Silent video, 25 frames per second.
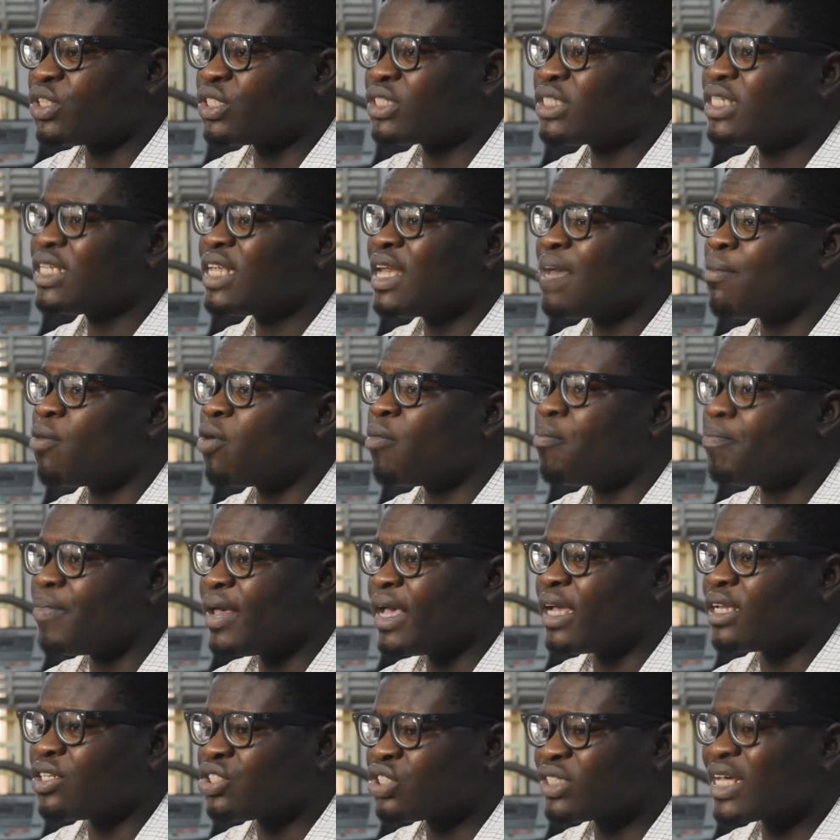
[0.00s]
we see them on
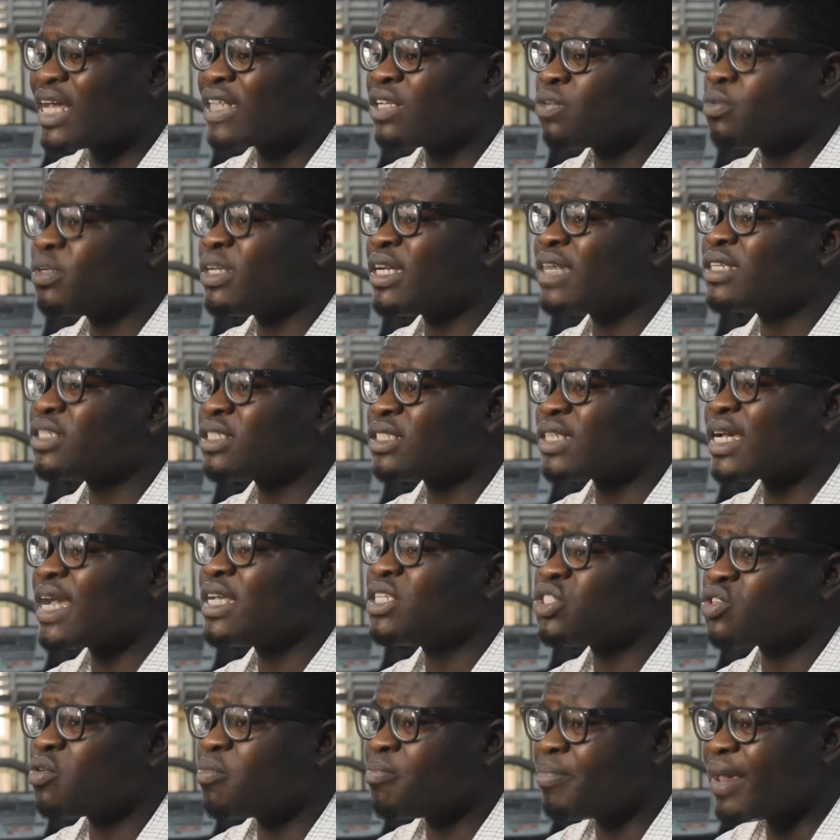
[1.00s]
bed, starting with
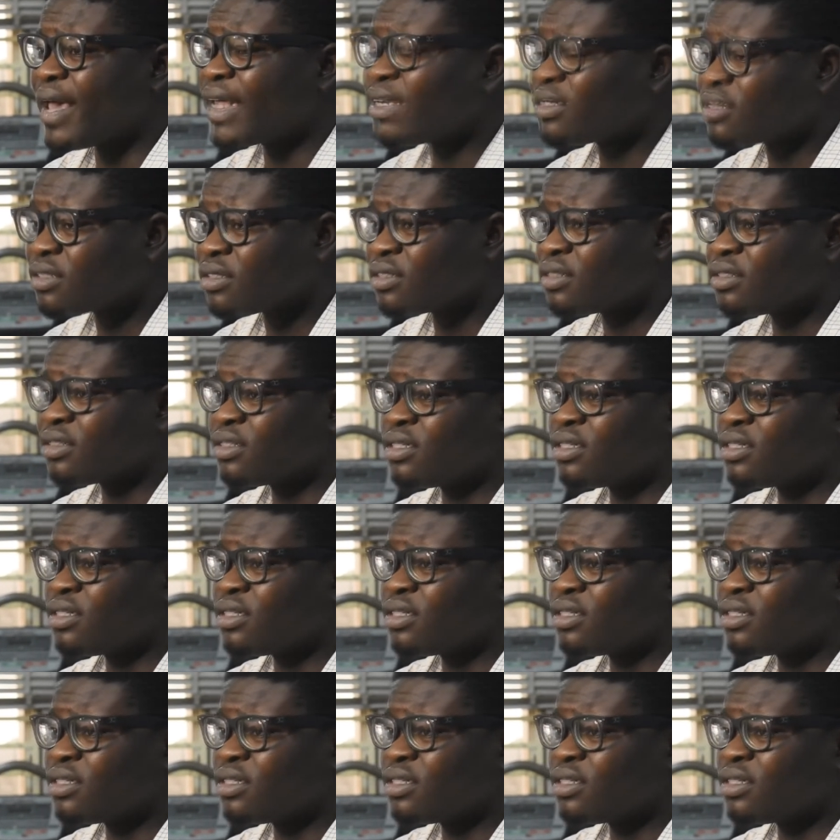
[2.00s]
exercises on bed,